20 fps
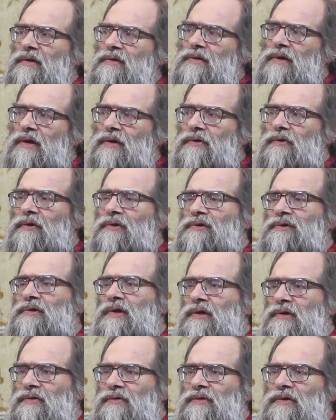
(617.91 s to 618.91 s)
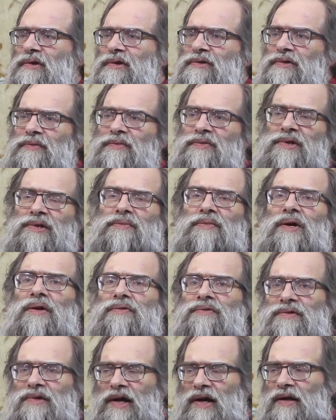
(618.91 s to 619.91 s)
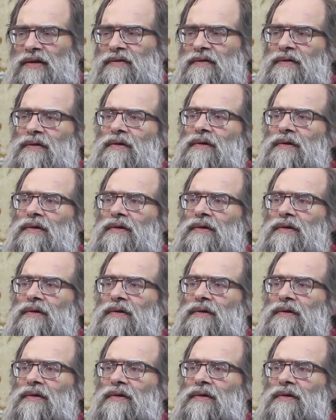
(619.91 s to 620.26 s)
then go start doing something about that,